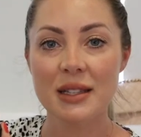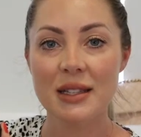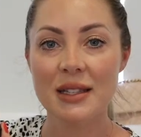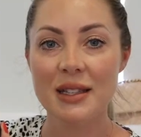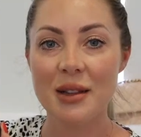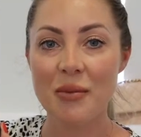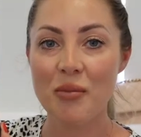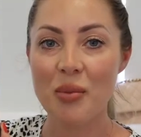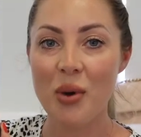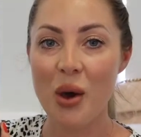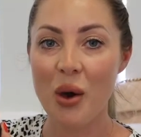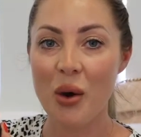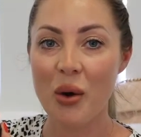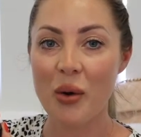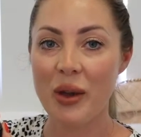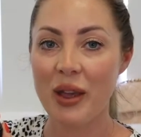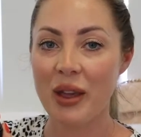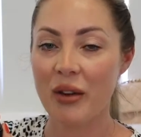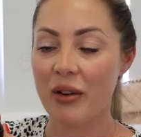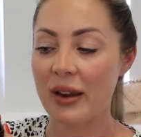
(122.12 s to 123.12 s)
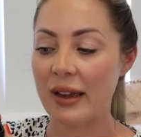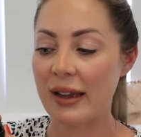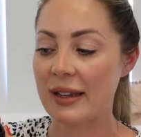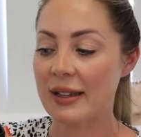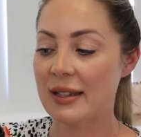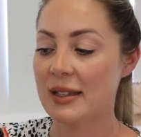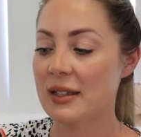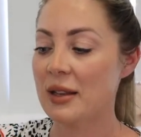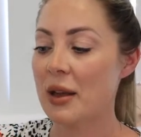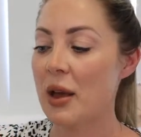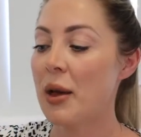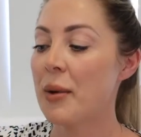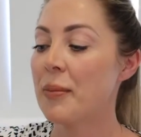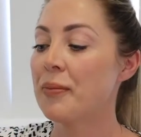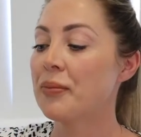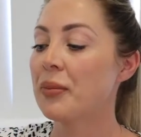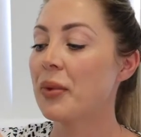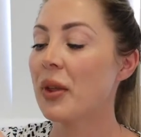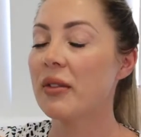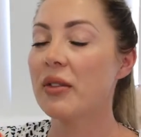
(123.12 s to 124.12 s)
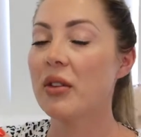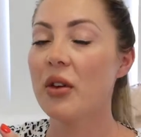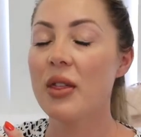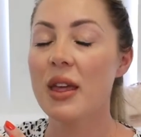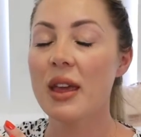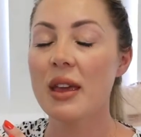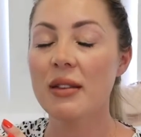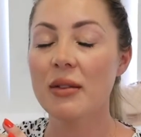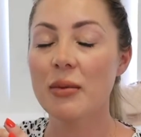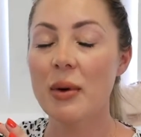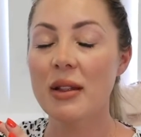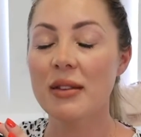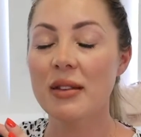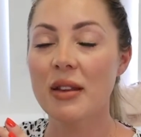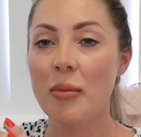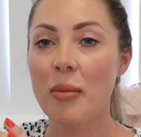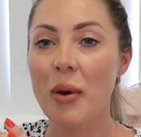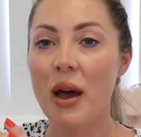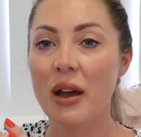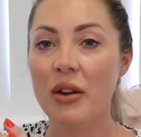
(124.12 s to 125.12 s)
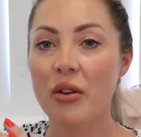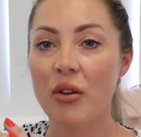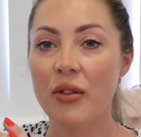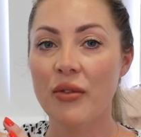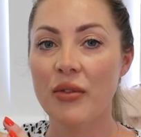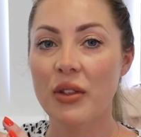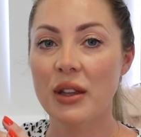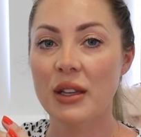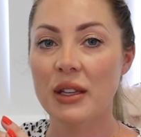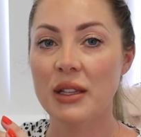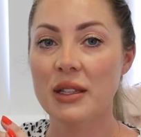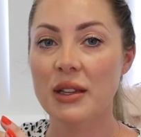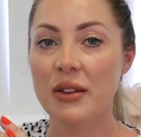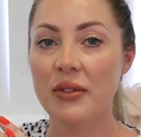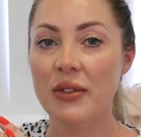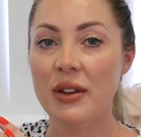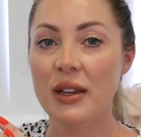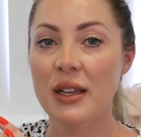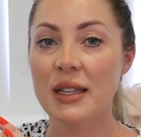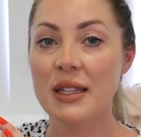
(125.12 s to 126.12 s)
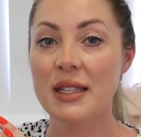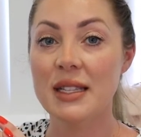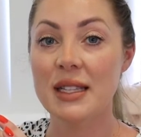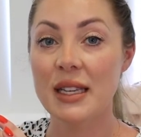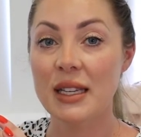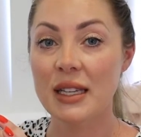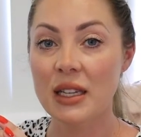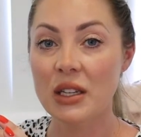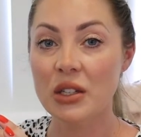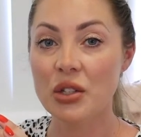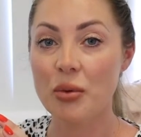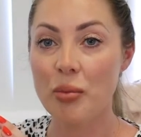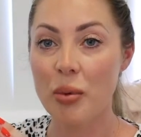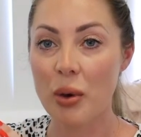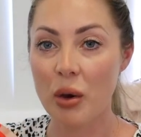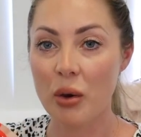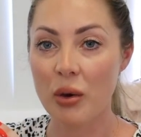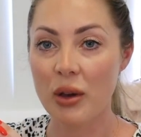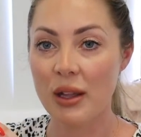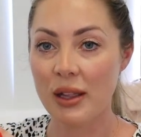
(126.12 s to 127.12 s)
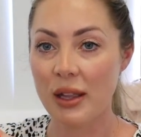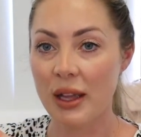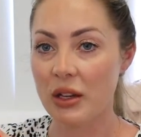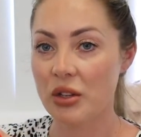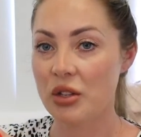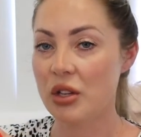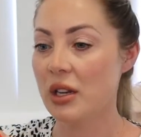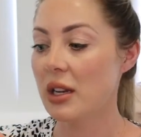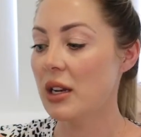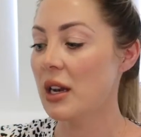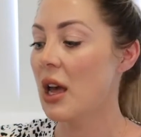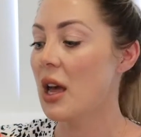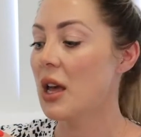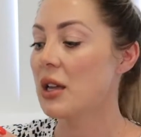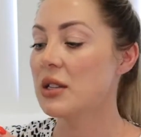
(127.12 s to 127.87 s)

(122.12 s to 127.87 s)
some pearl earrings. So these ones are part of the Tiffany signature pearl collection.